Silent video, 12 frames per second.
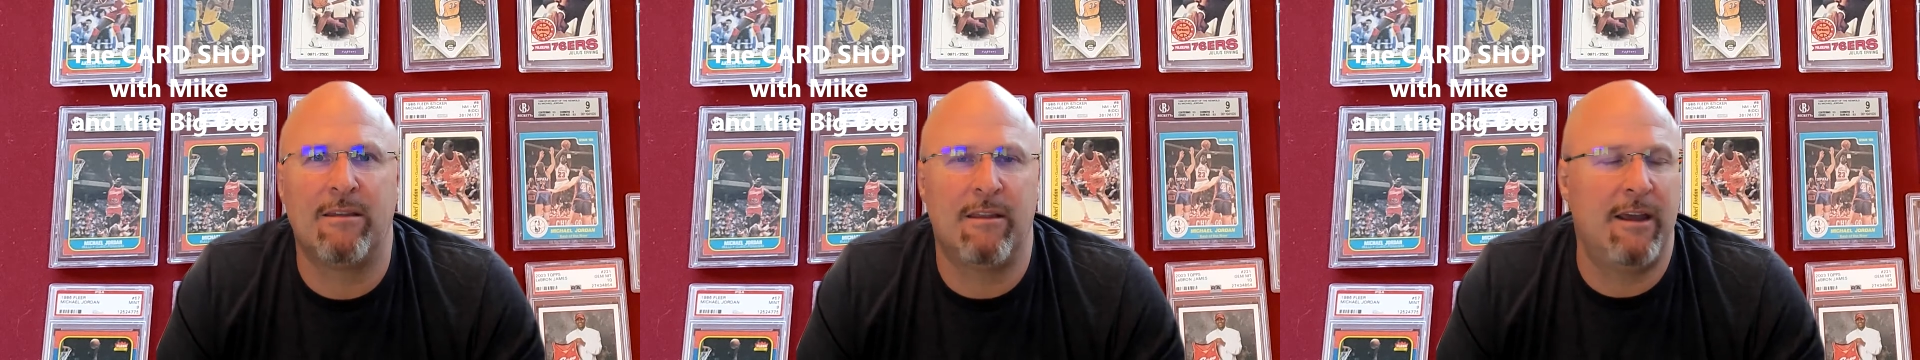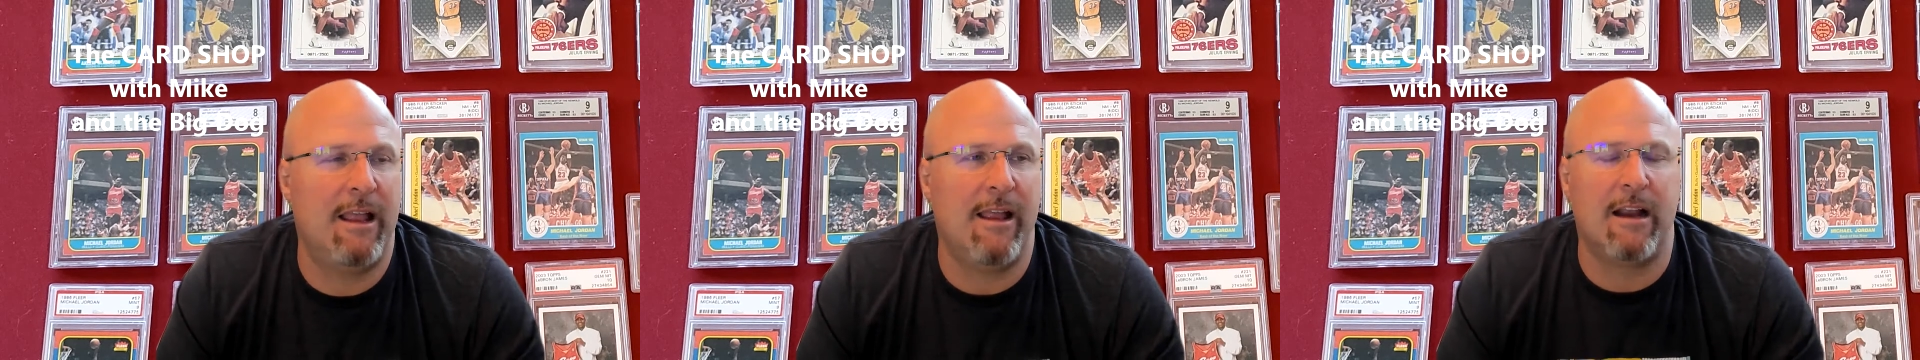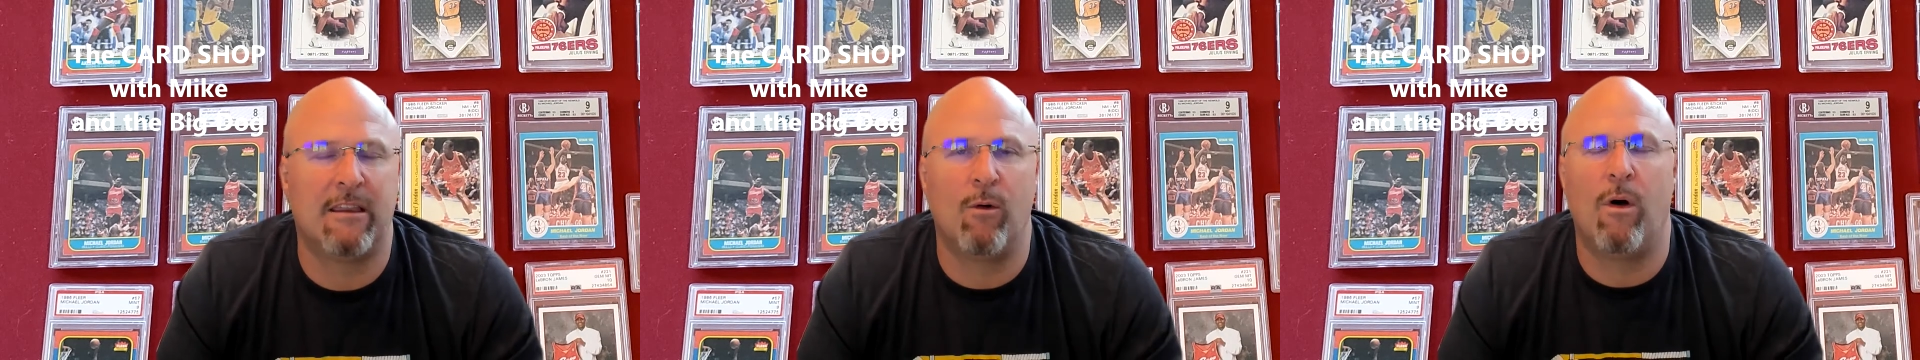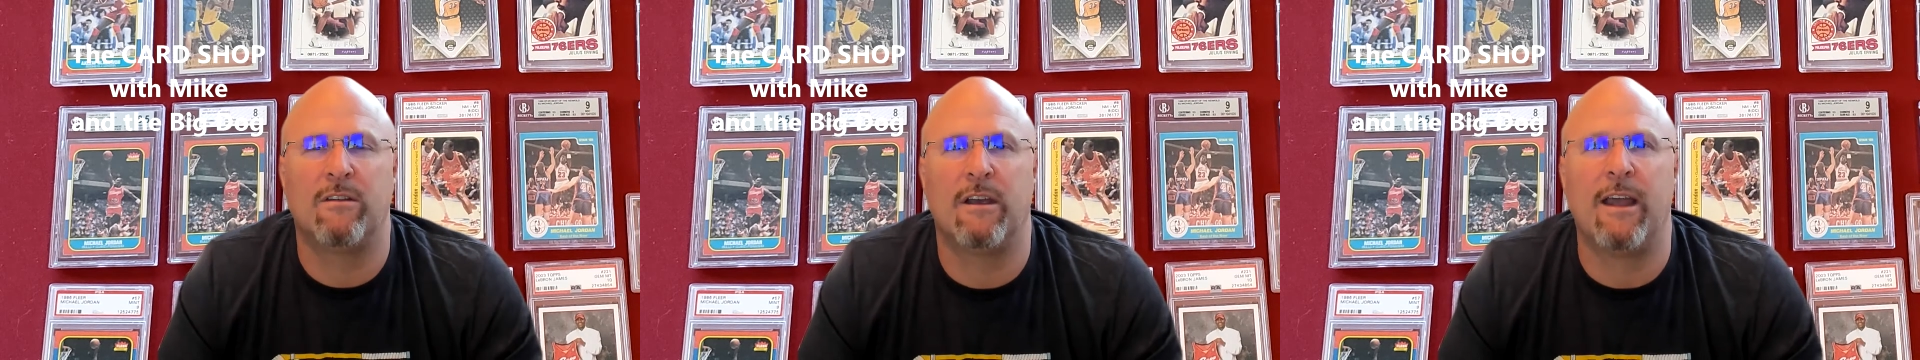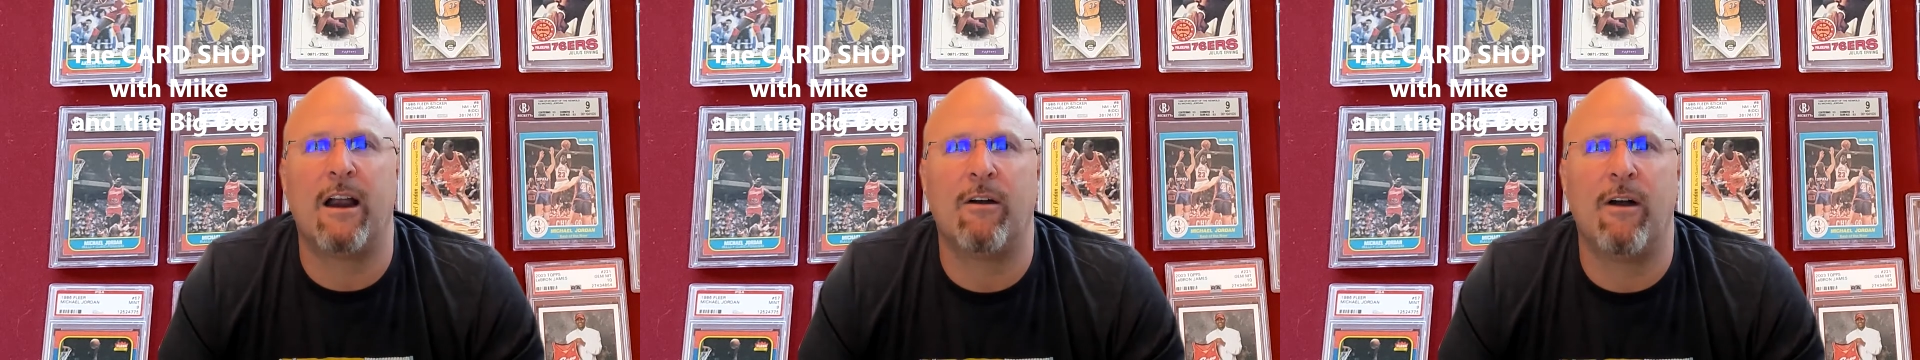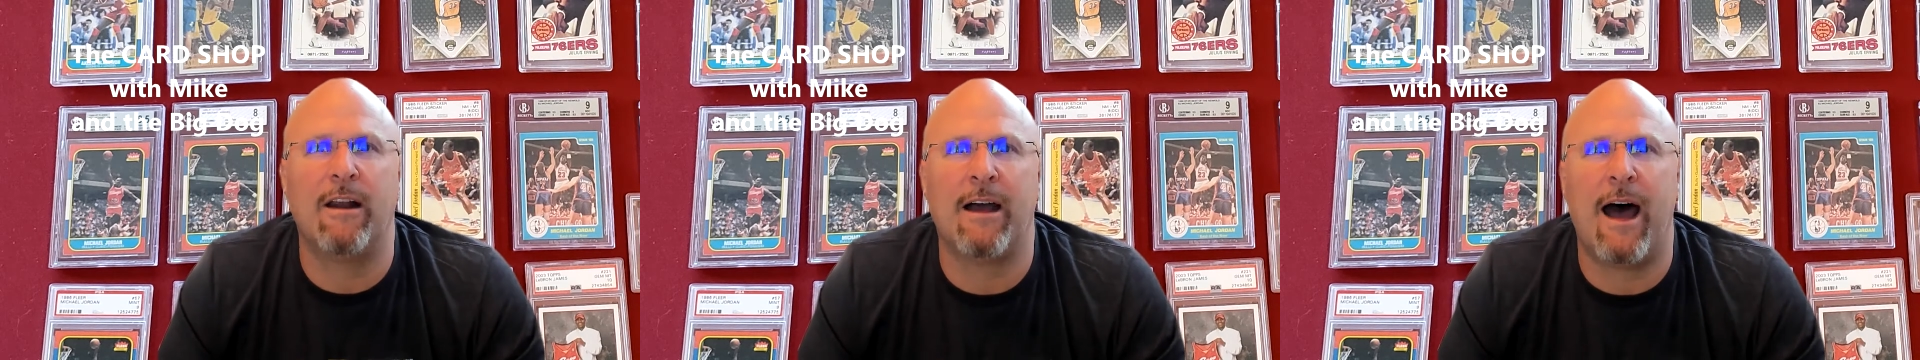the ones that got
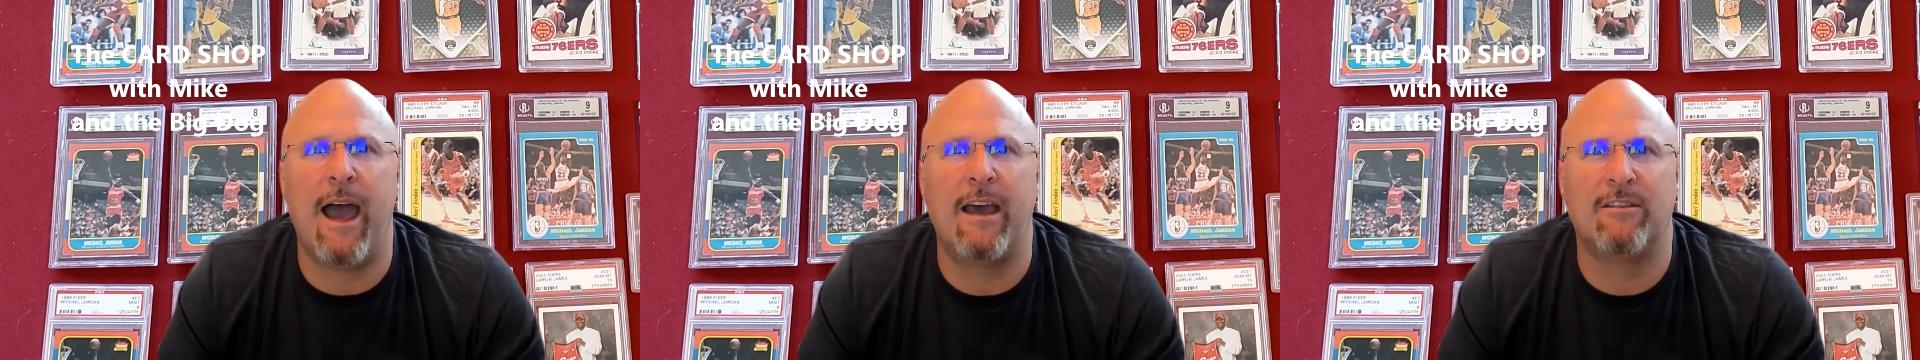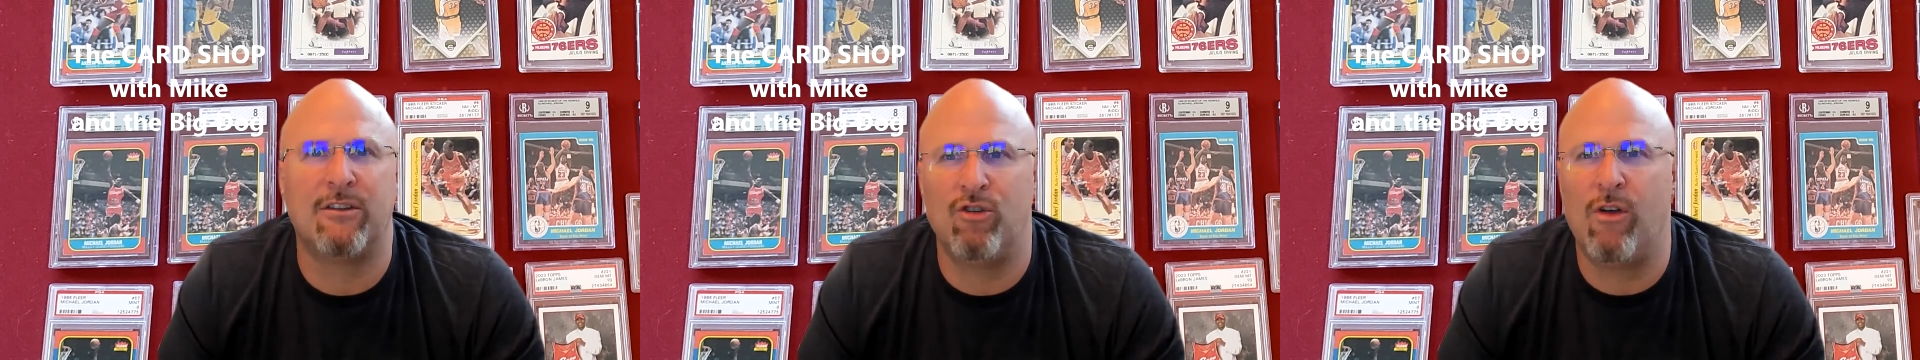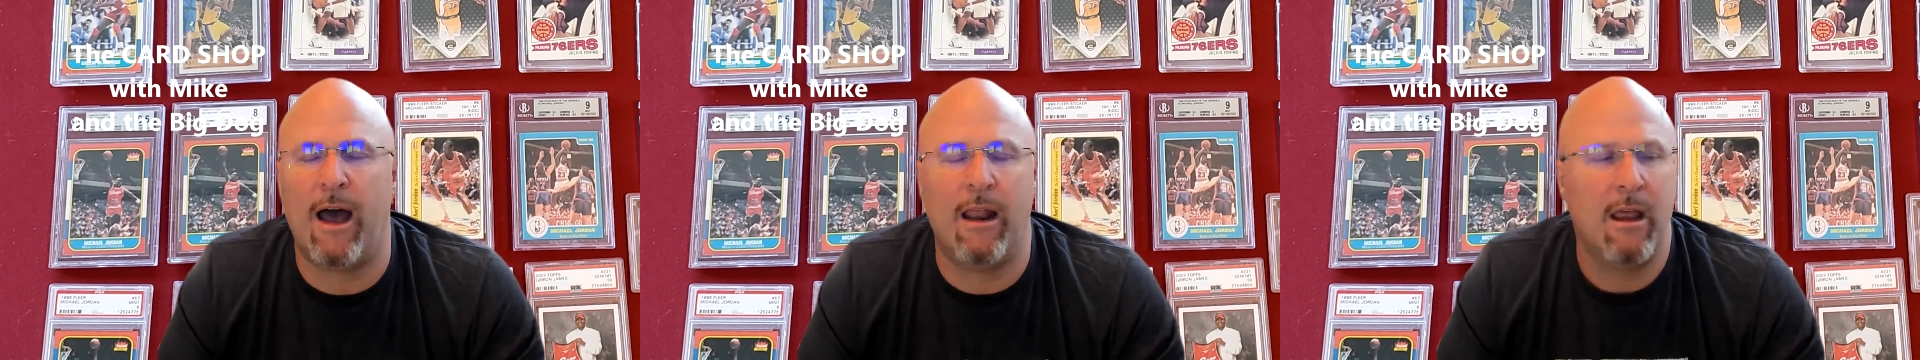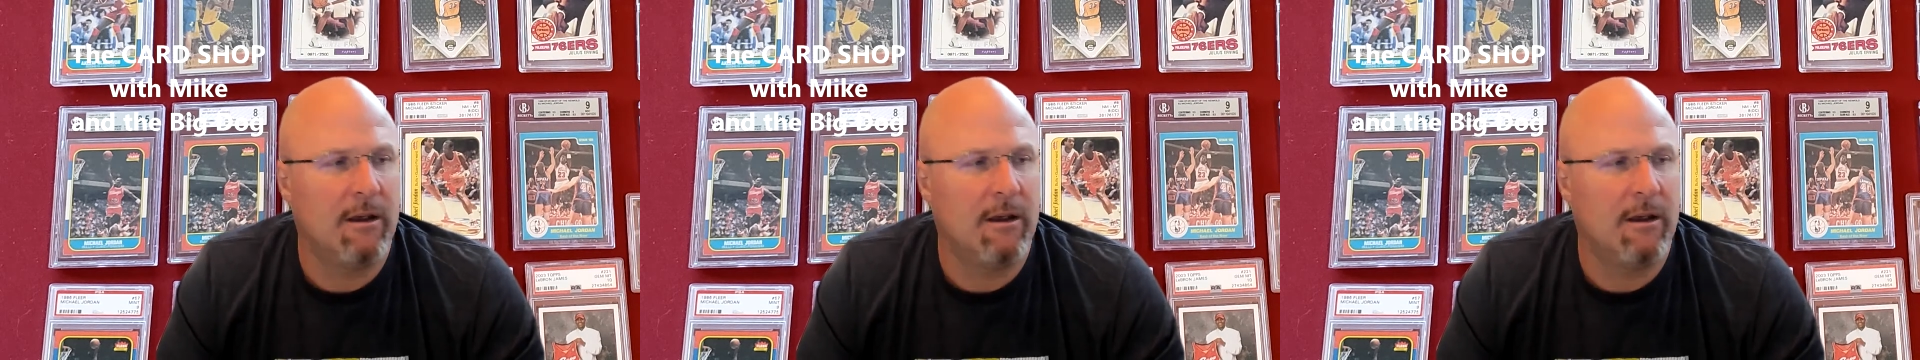graded highest, and you got,